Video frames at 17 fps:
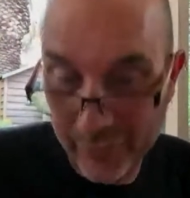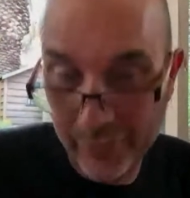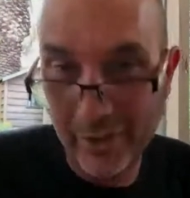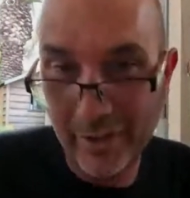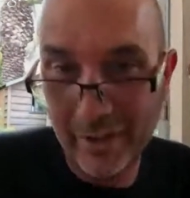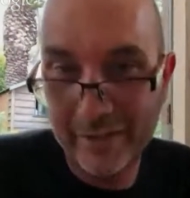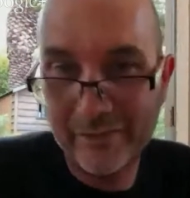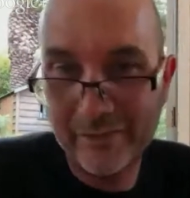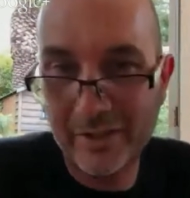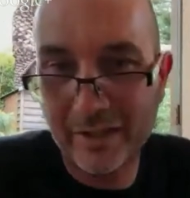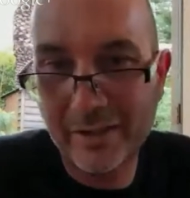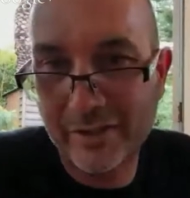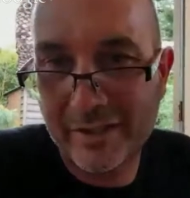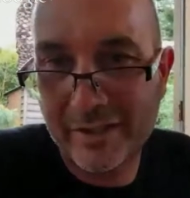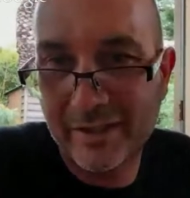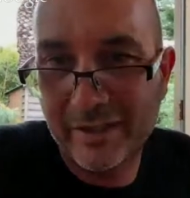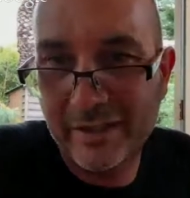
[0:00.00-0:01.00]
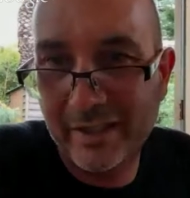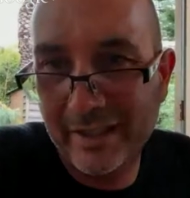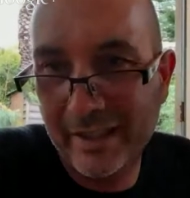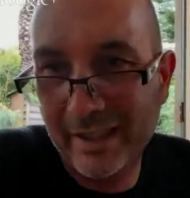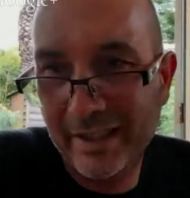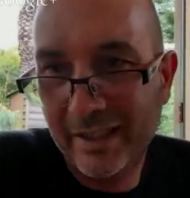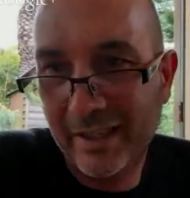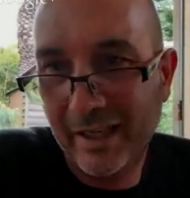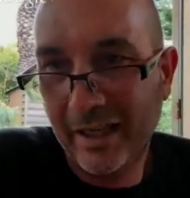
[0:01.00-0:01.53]
You know, I got to
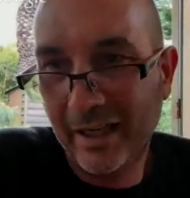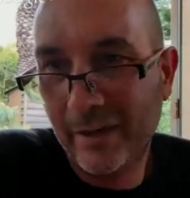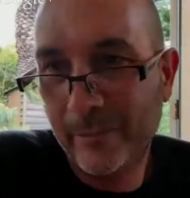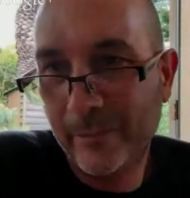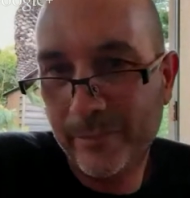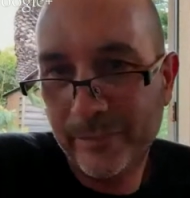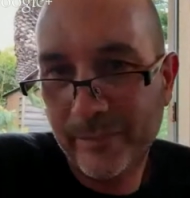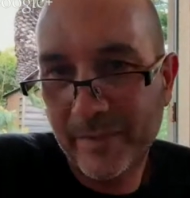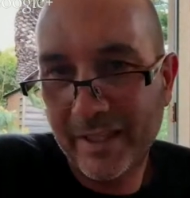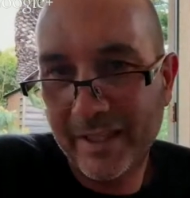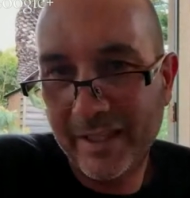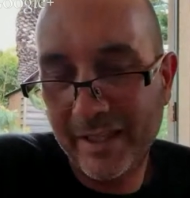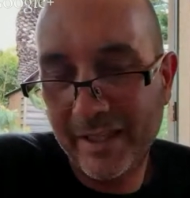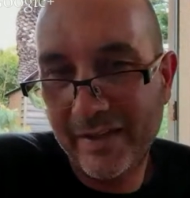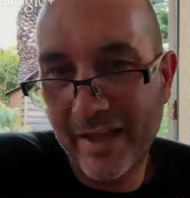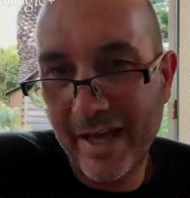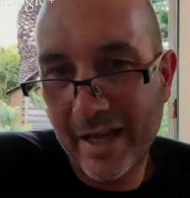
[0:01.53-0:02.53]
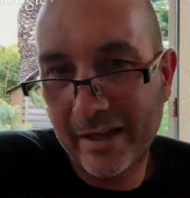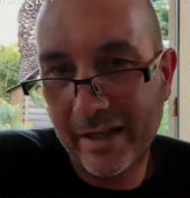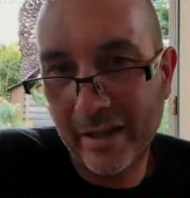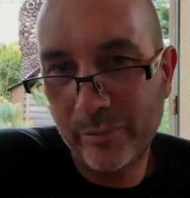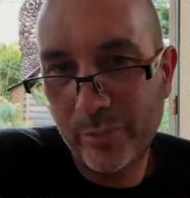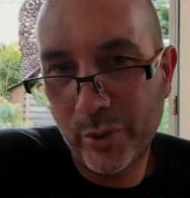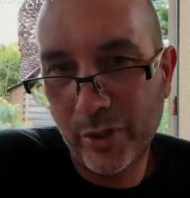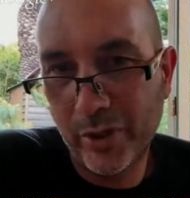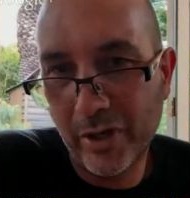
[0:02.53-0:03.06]
hear that and
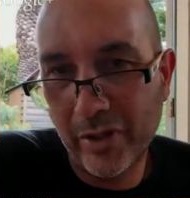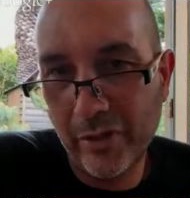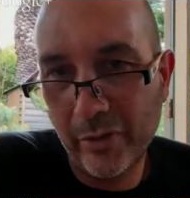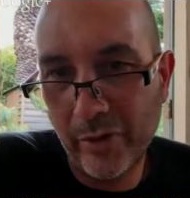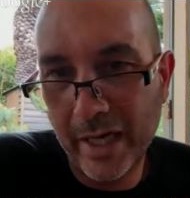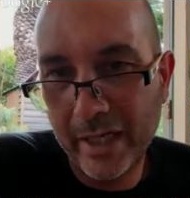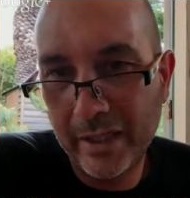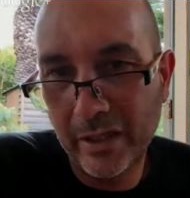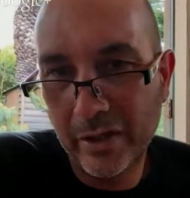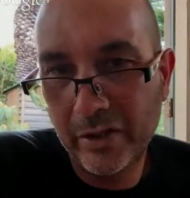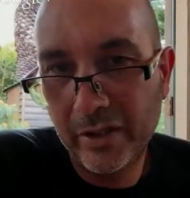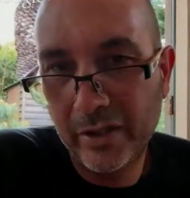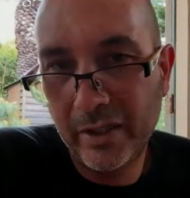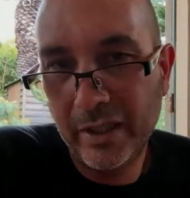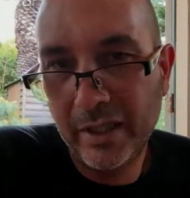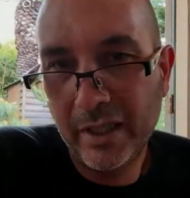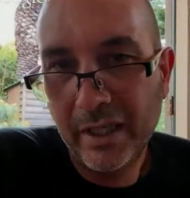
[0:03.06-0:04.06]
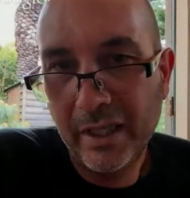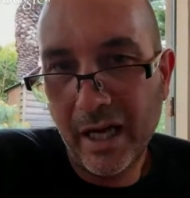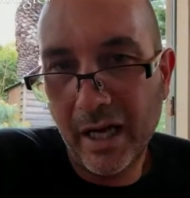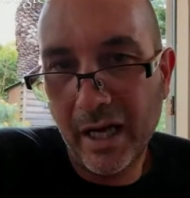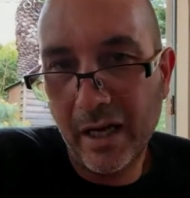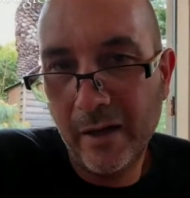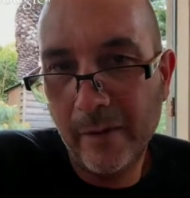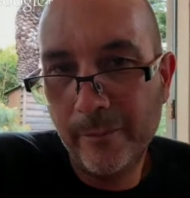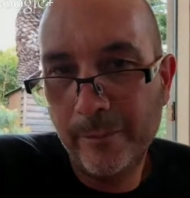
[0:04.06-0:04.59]
put it on the radio,
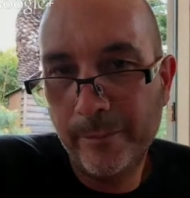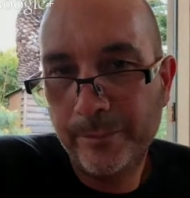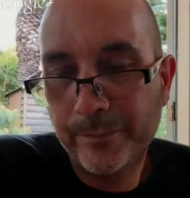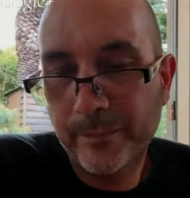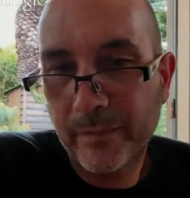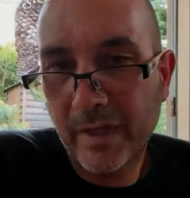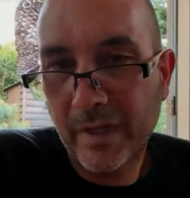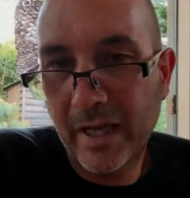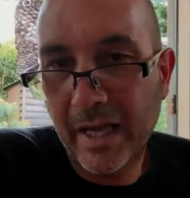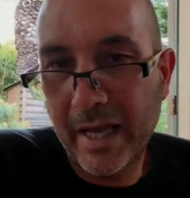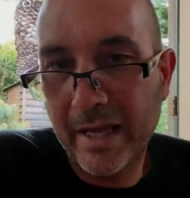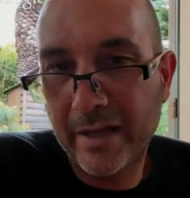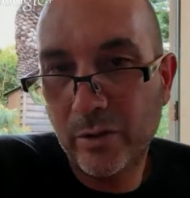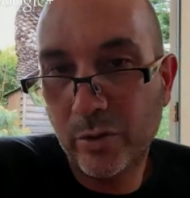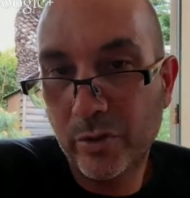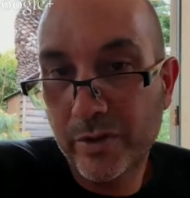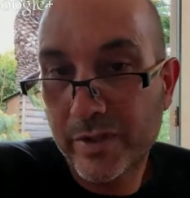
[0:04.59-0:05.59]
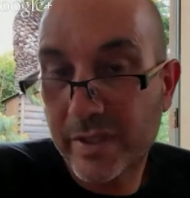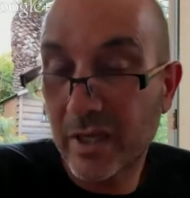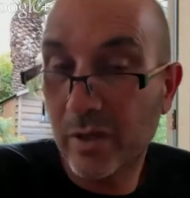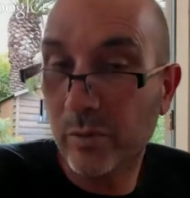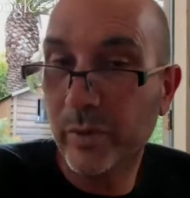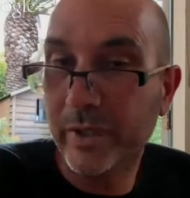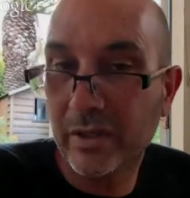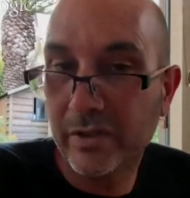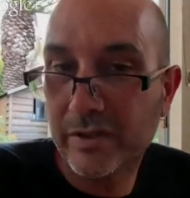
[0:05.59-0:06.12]
and
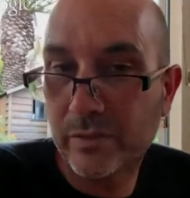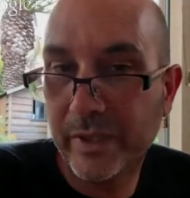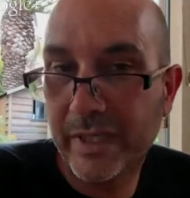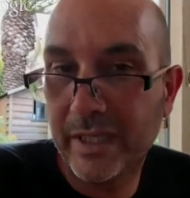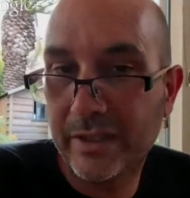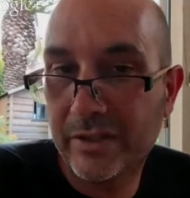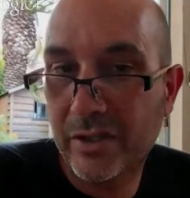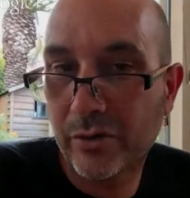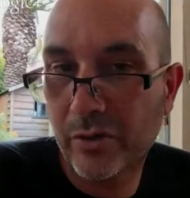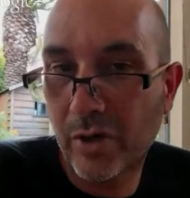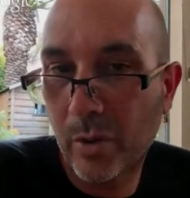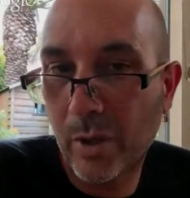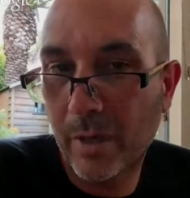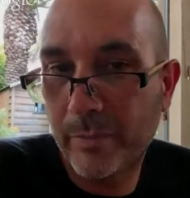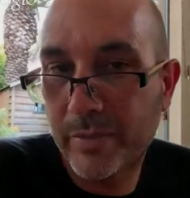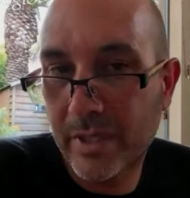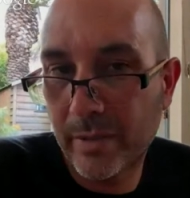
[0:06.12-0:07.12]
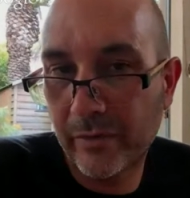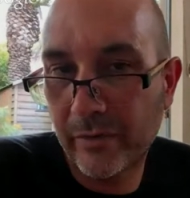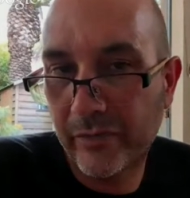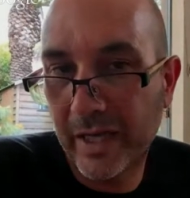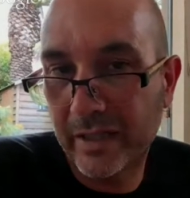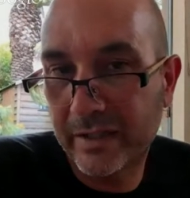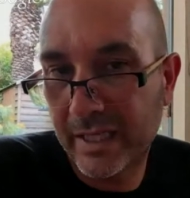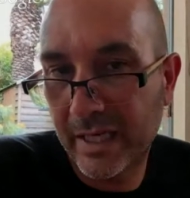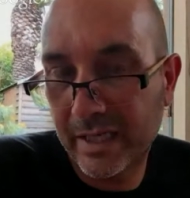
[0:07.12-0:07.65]
also we get to grow
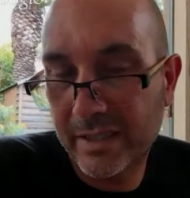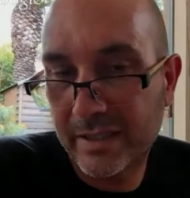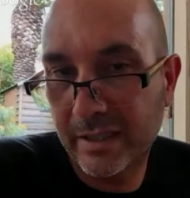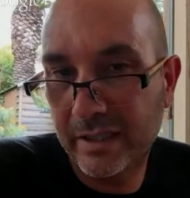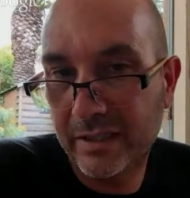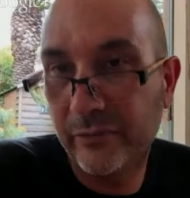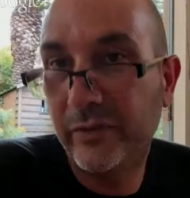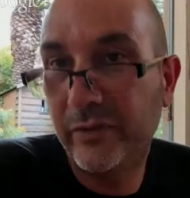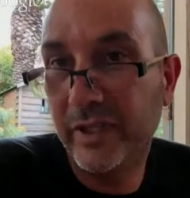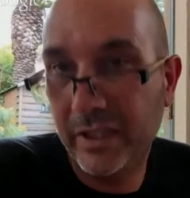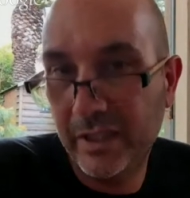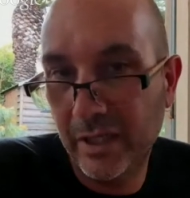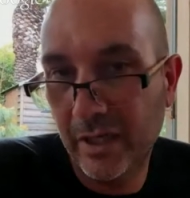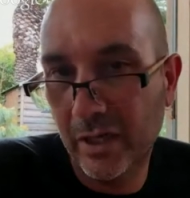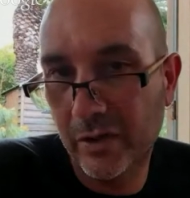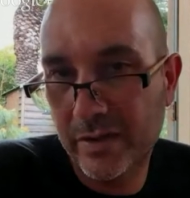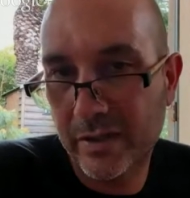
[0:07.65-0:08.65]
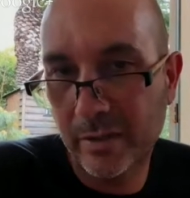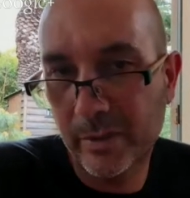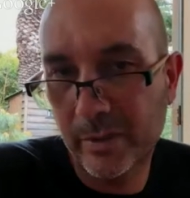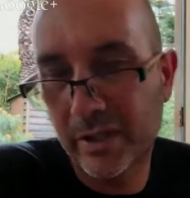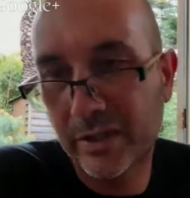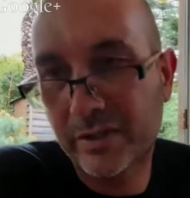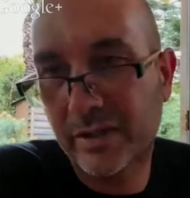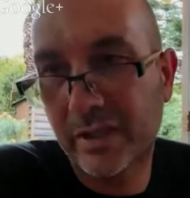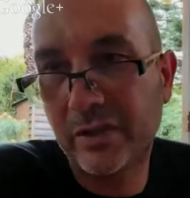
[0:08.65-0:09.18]
up some of our text into
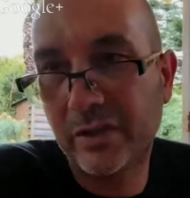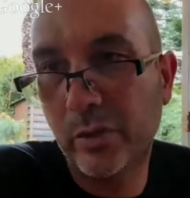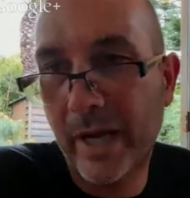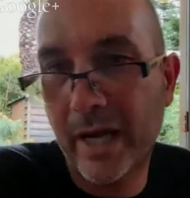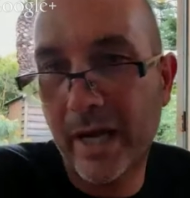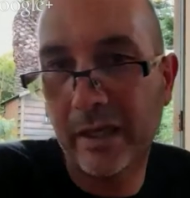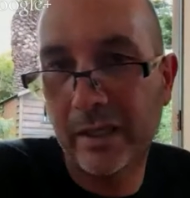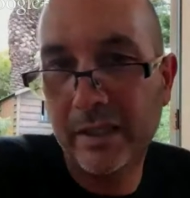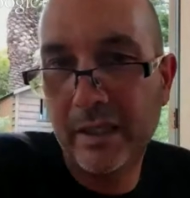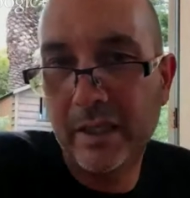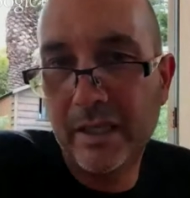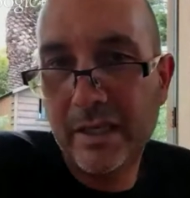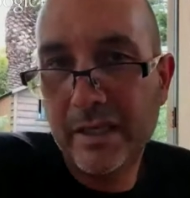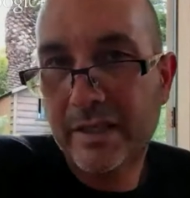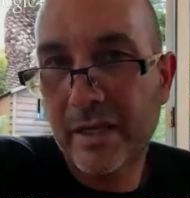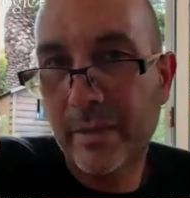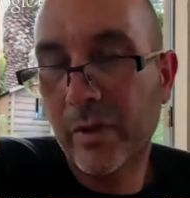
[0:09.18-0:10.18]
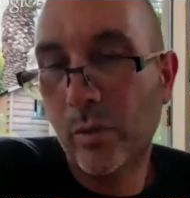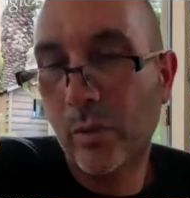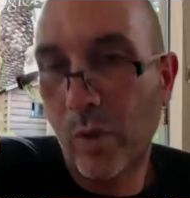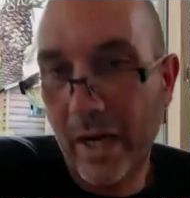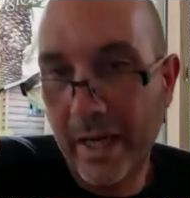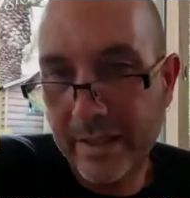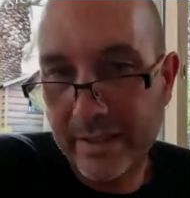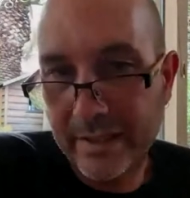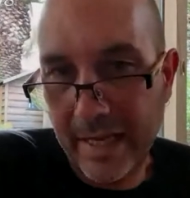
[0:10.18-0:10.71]
video. So I'm going to tell you about some
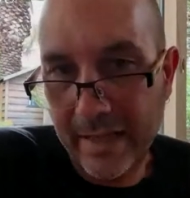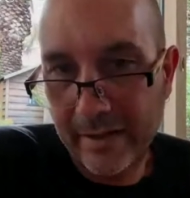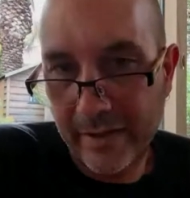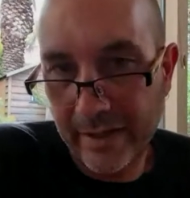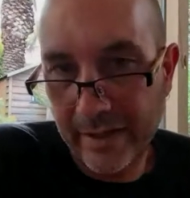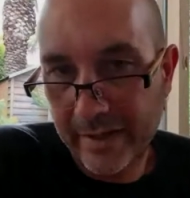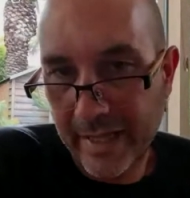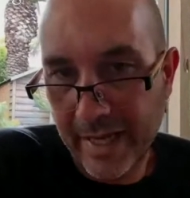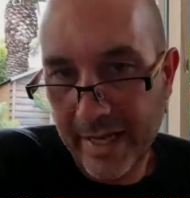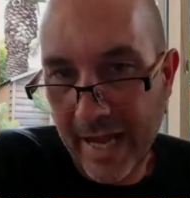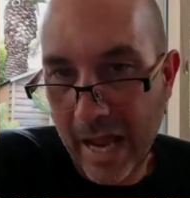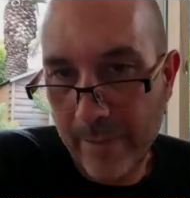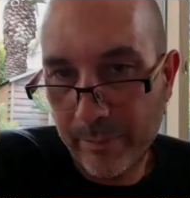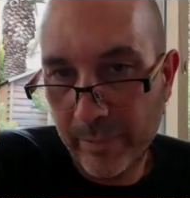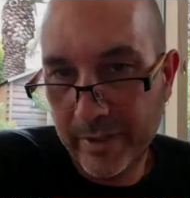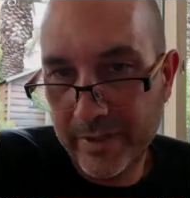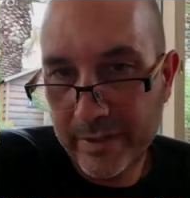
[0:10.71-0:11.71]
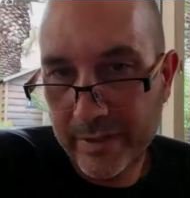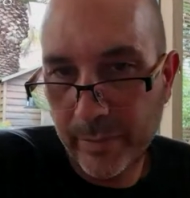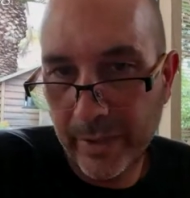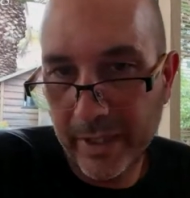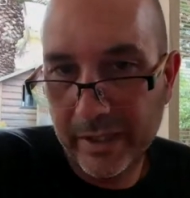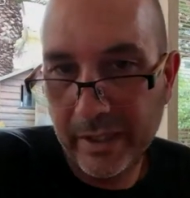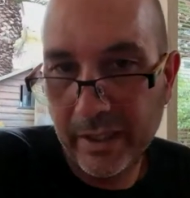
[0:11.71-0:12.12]
of the ways that happens.